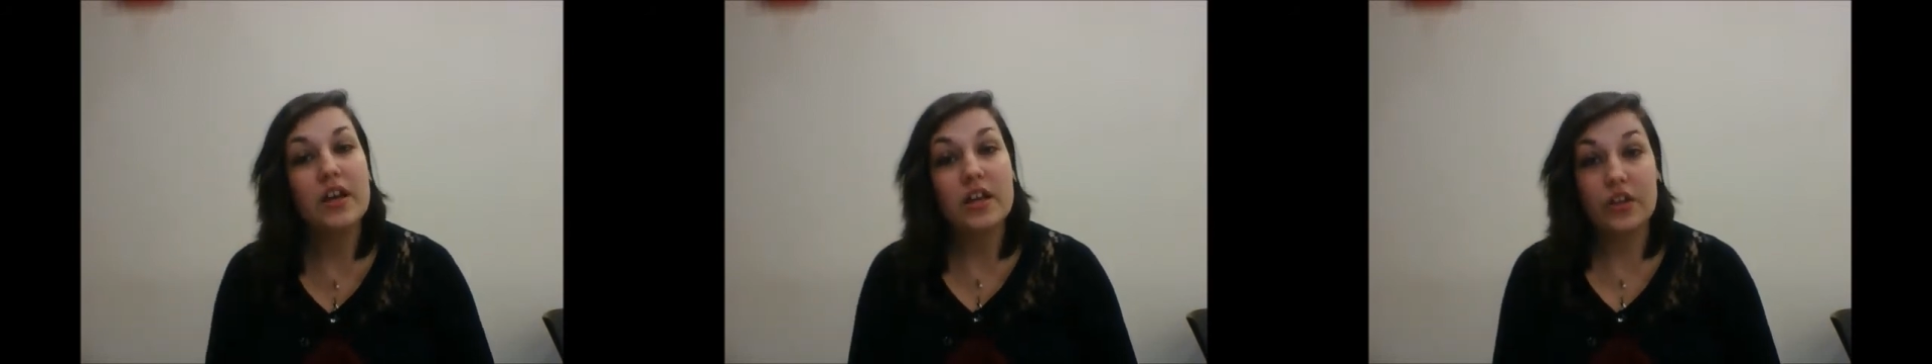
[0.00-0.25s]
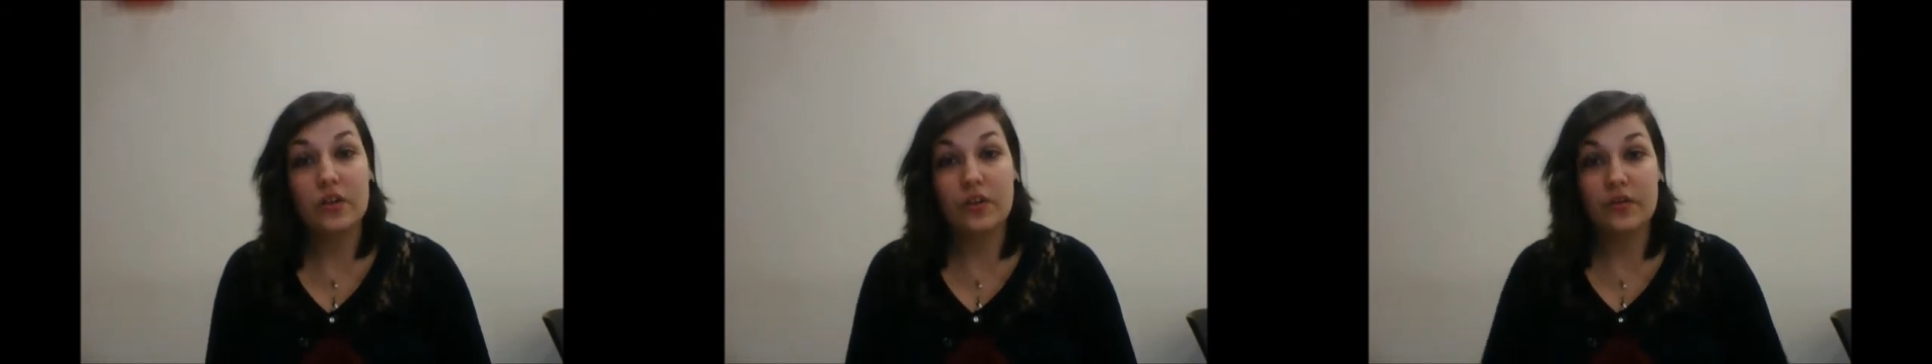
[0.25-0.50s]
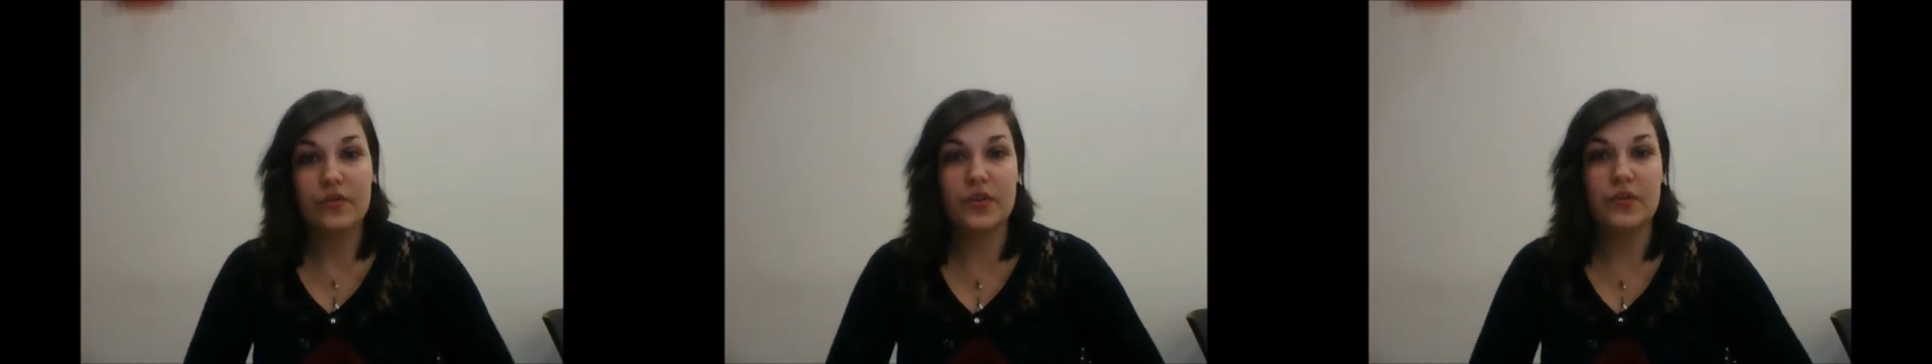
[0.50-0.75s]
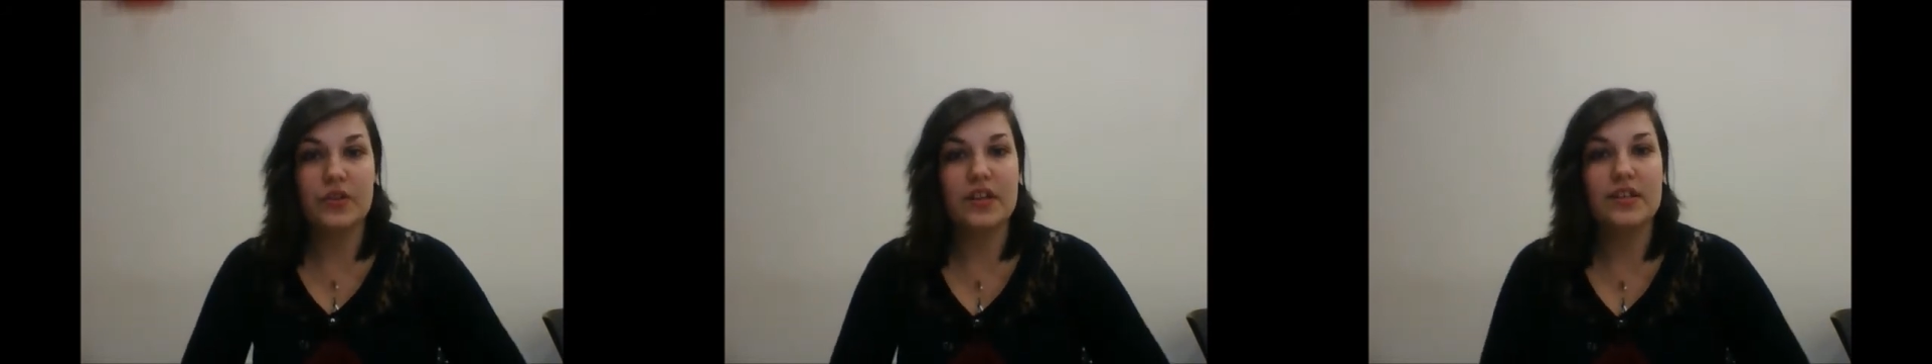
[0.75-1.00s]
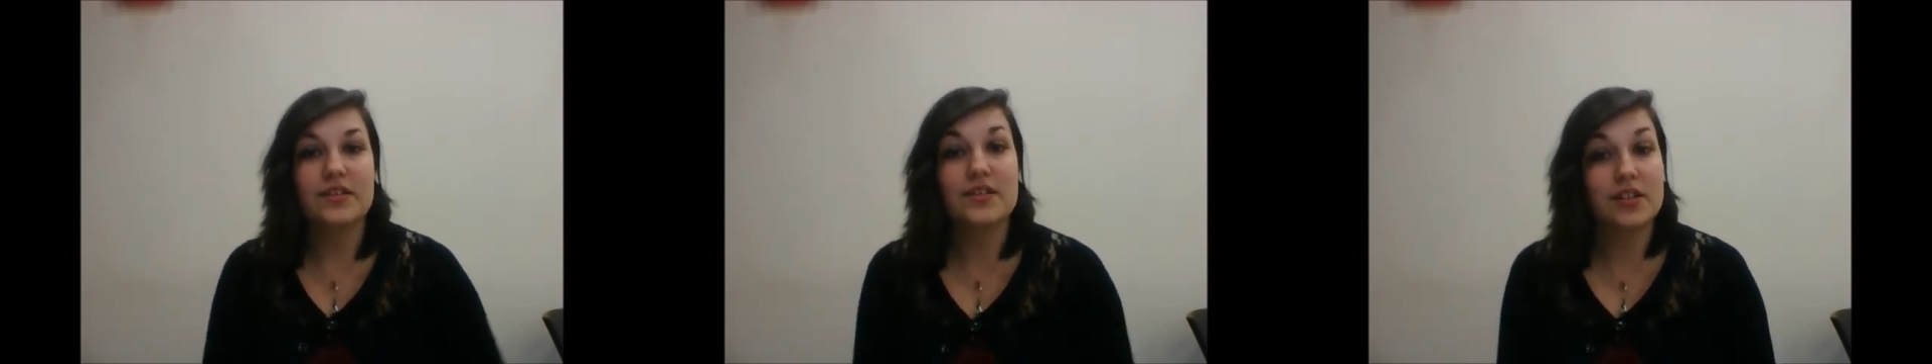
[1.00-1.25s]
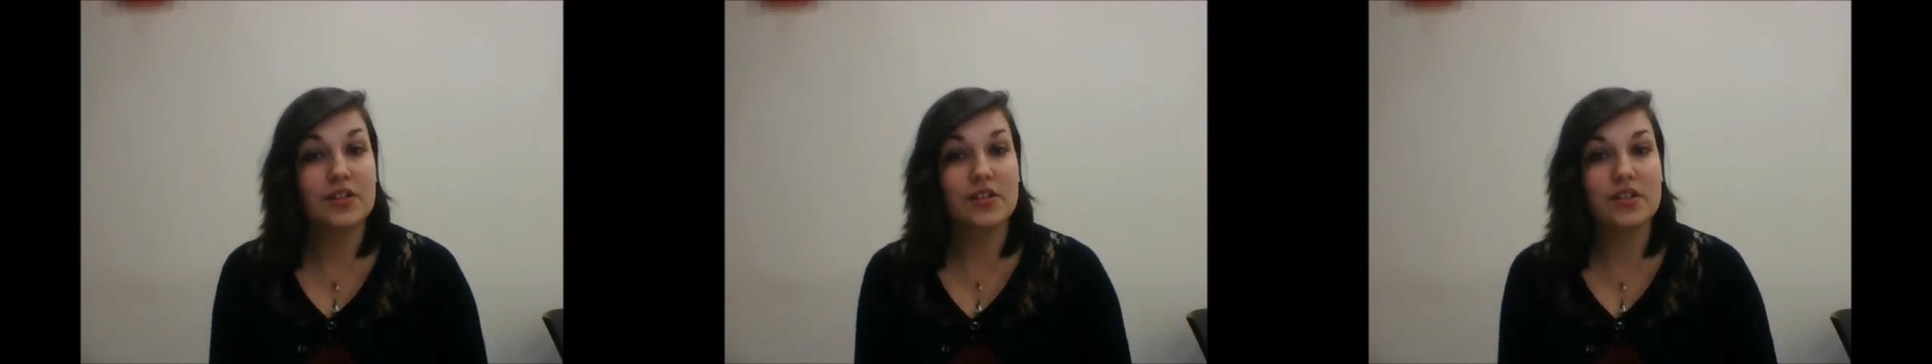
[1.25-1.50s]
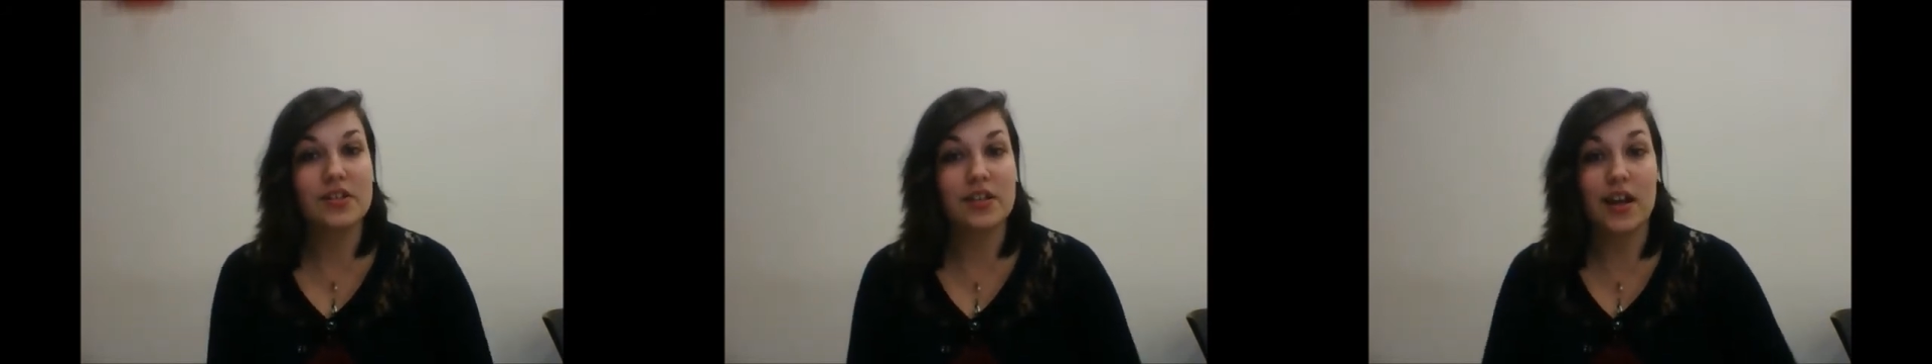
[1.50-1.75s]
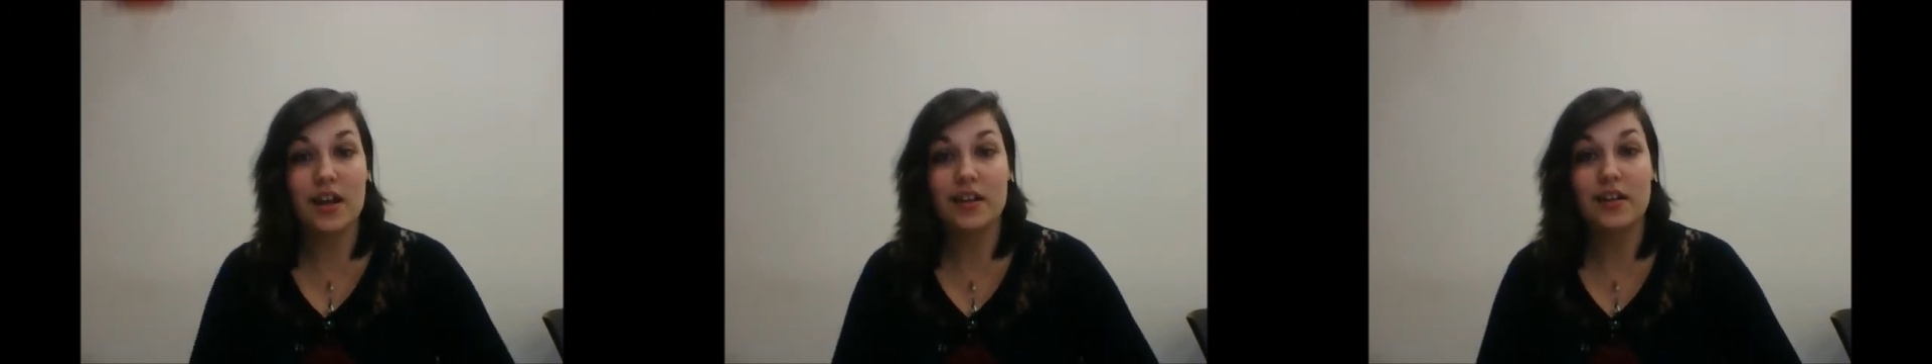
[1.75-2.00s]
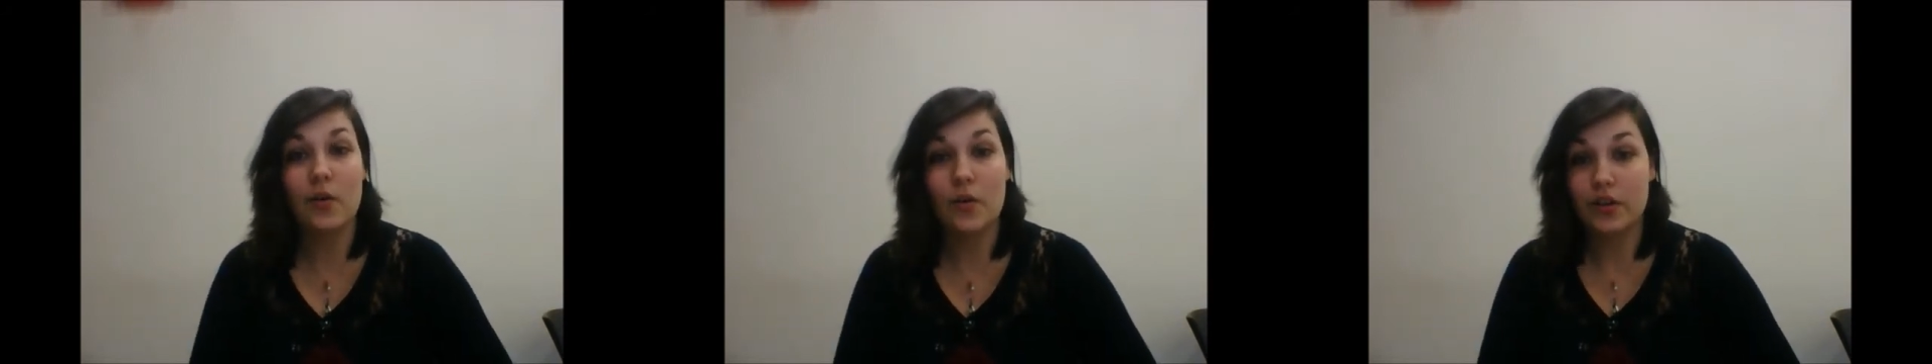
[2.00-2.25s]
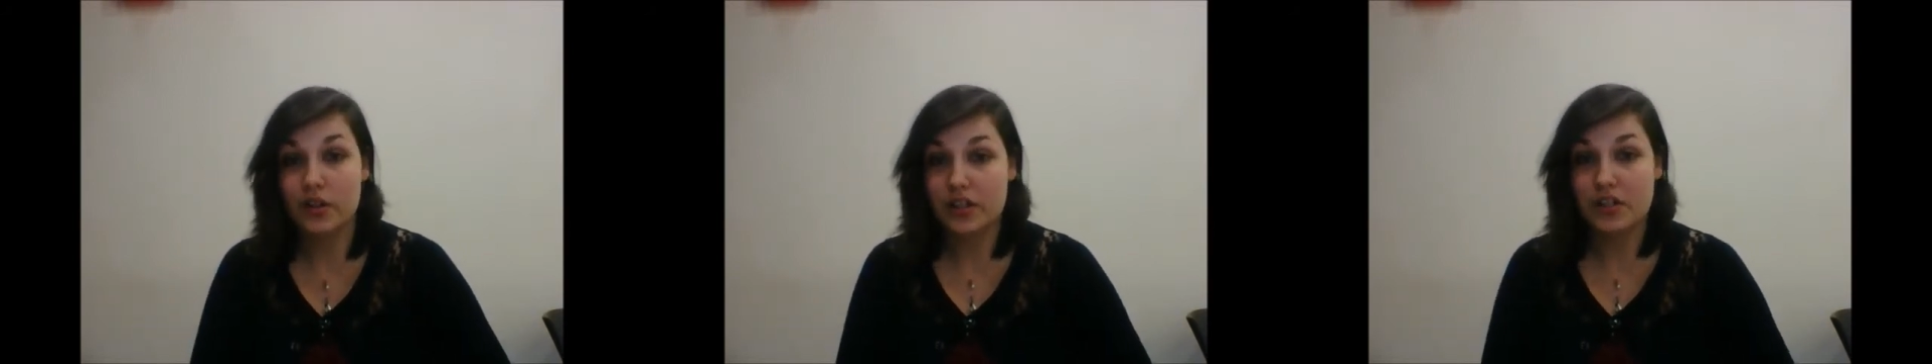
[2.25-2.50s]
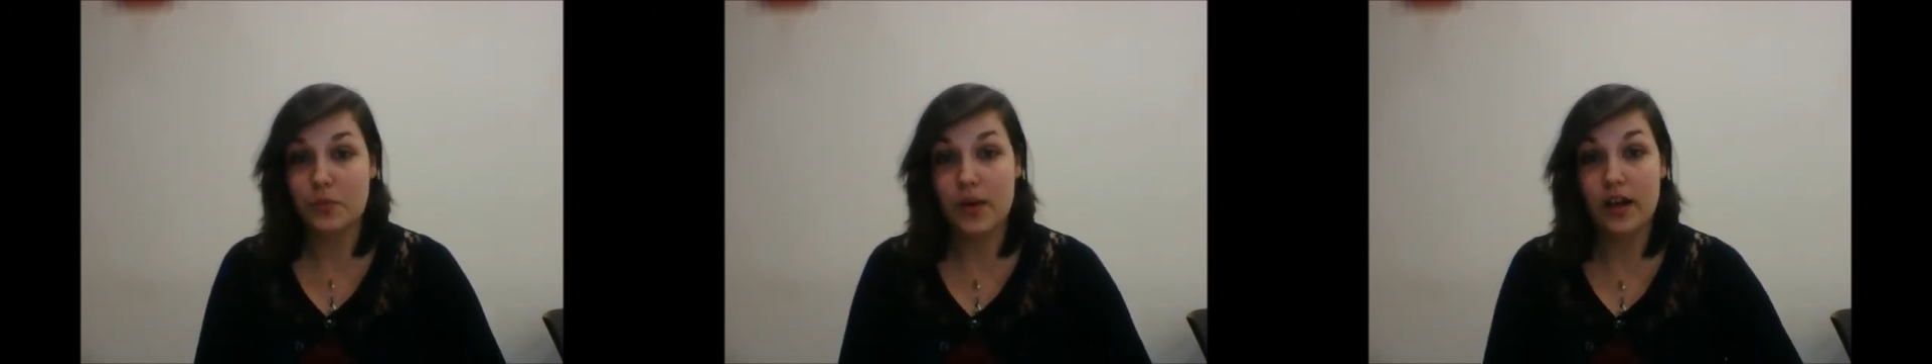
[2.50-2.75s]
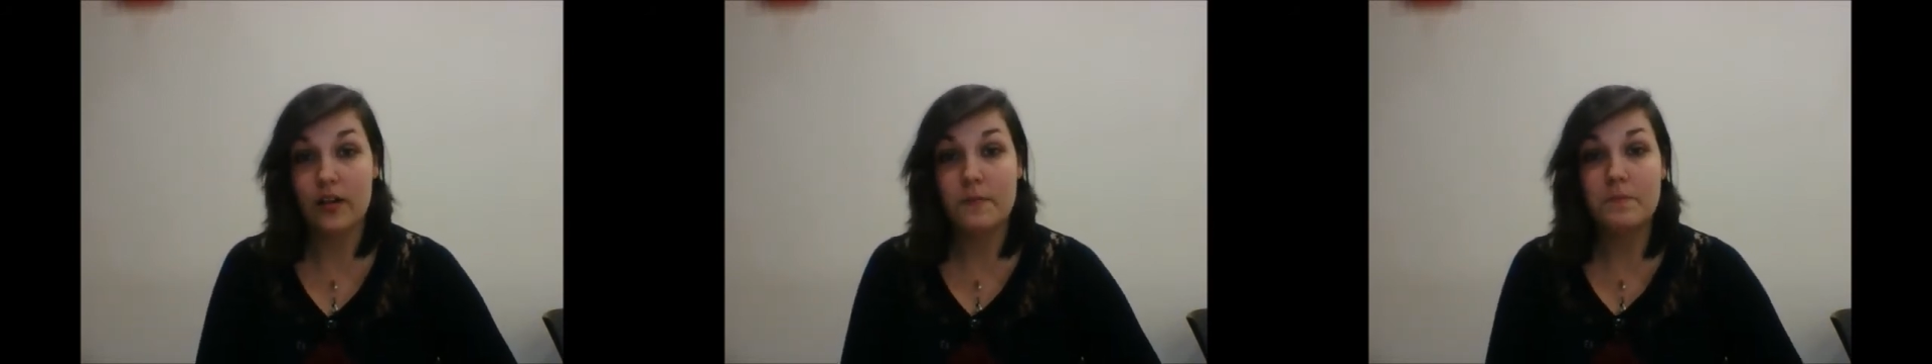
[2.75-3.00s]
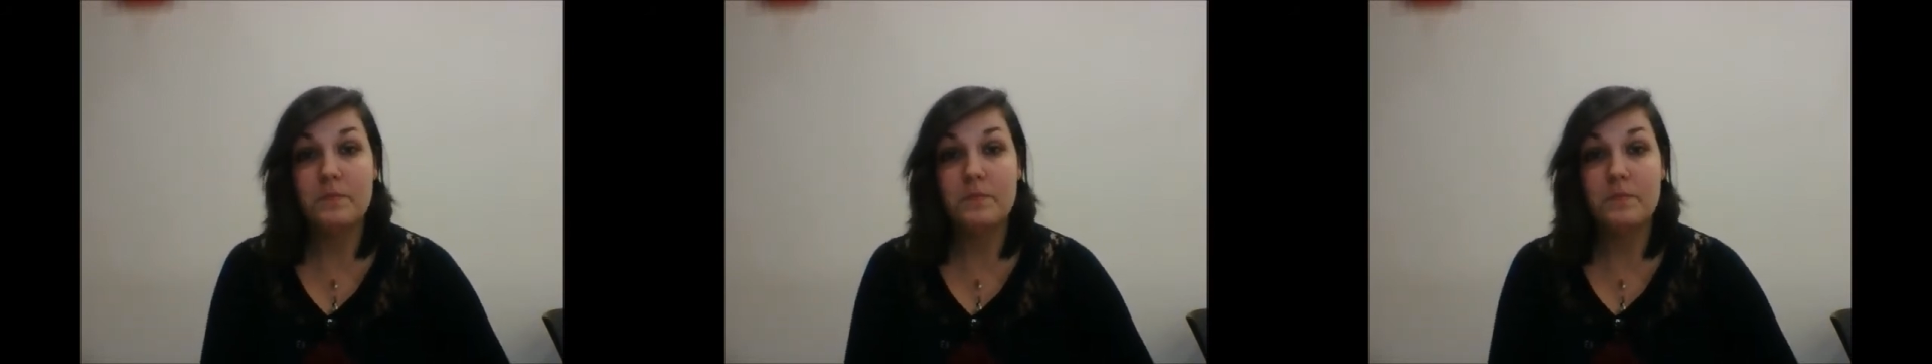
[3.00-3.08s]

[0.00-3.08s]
there are a few things such as slide oil as well.